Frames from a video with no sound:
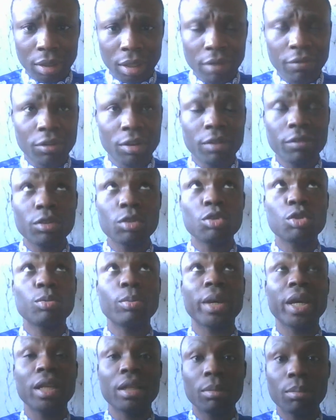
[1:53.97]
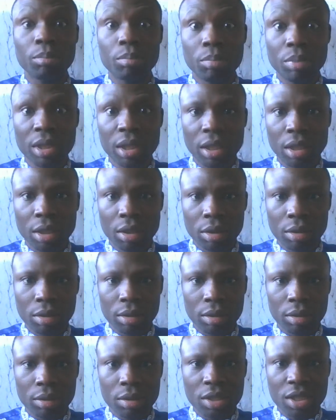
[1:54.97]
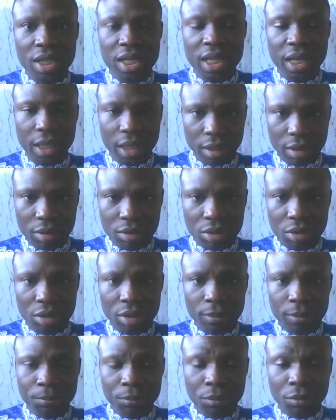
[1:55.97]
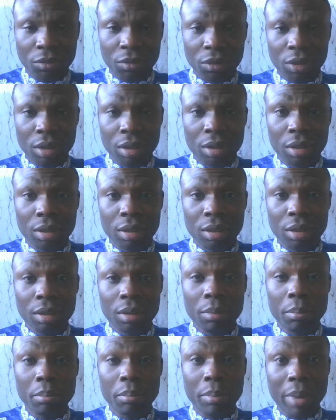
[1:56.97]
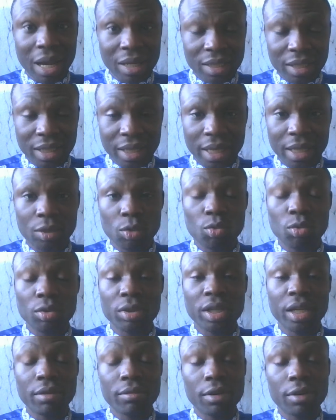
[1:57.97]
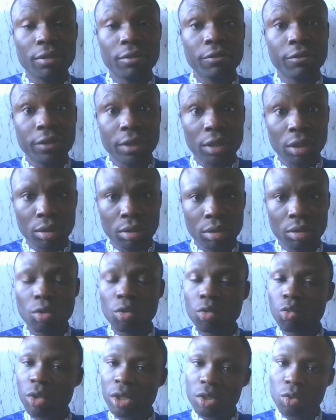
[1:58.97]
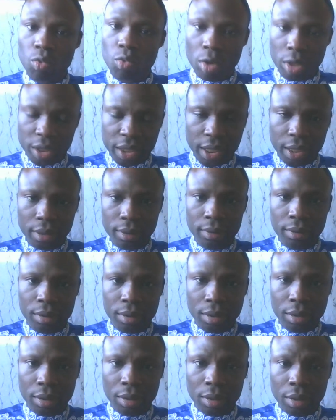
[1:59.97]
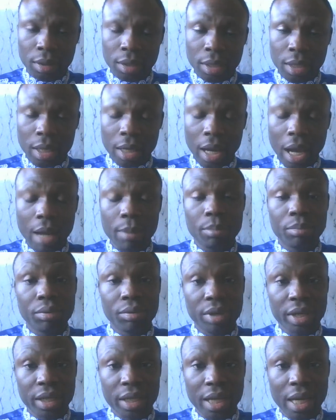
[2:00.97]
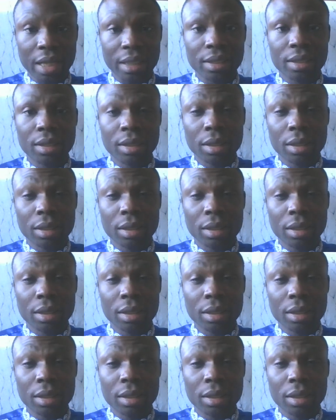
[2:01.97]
even if you spend billion years, basket will never fill with water. I pray that